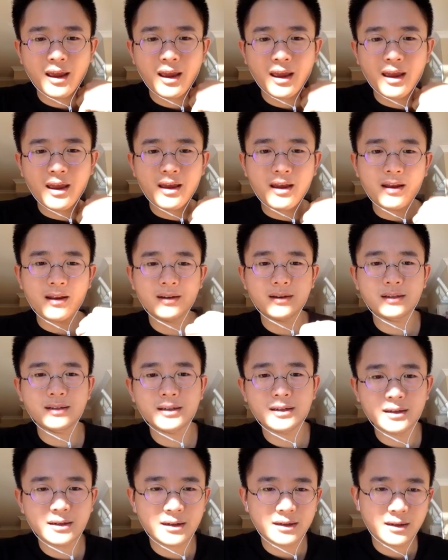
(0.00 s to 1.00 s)
And
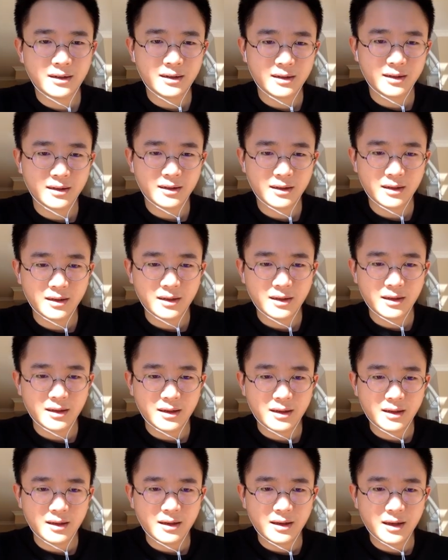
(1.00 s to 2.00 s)

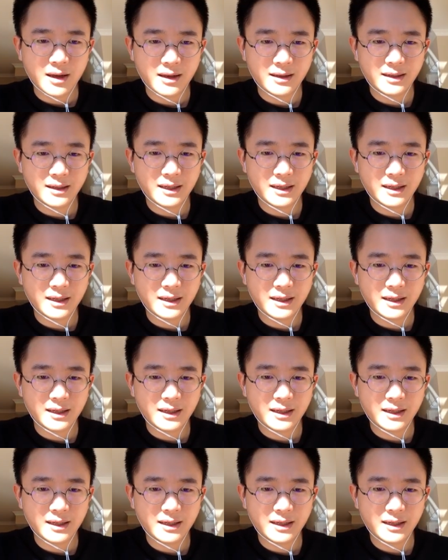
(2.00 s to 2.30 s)
at